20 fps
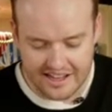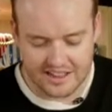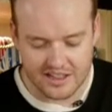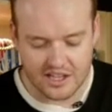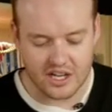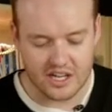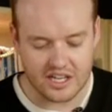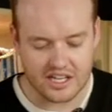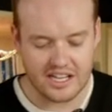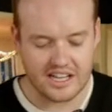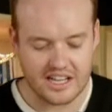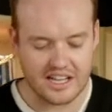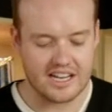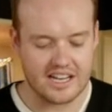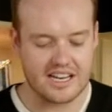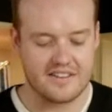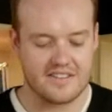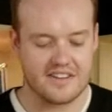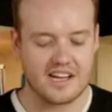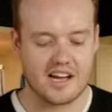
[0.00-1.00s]
And look,
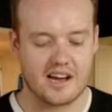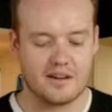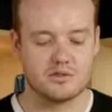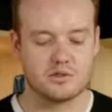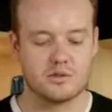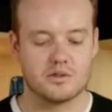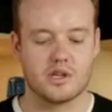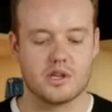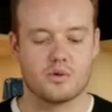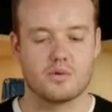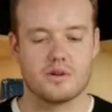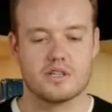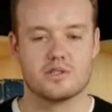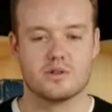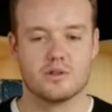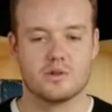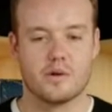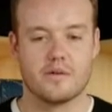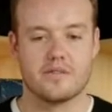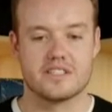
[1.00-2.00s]
it even comes with the
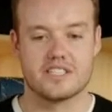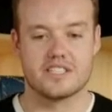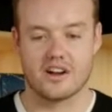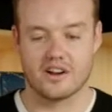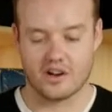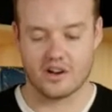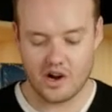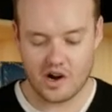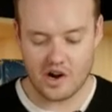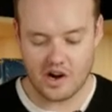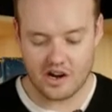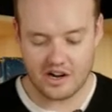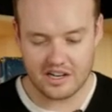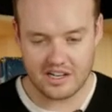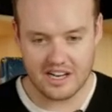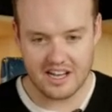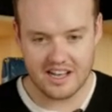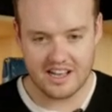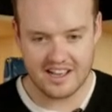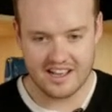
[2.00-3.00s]
original Louis Vuitton
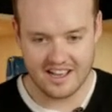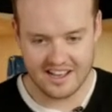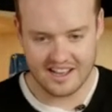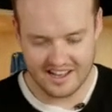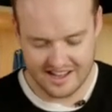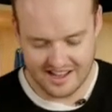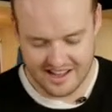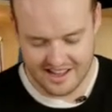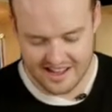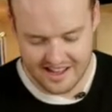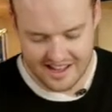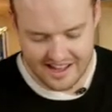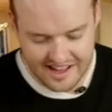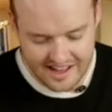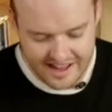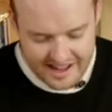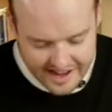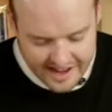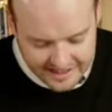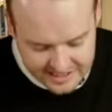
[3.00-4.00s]
card.
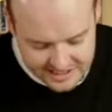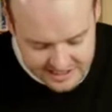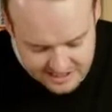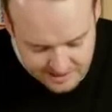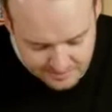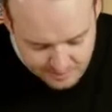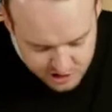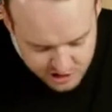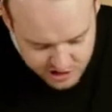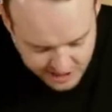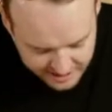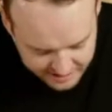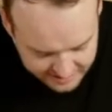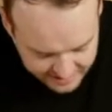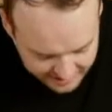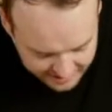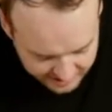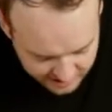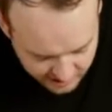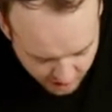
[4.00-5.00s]
And let's double
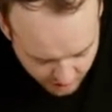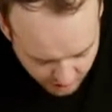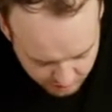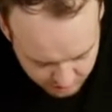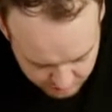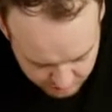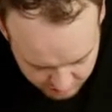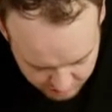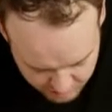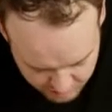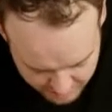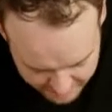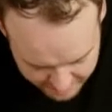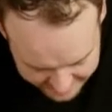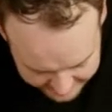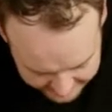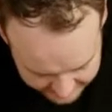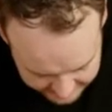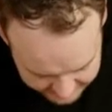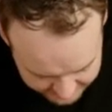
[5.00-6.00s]
check that code real
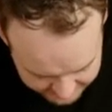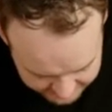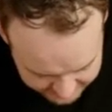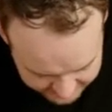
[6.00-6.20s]
quick.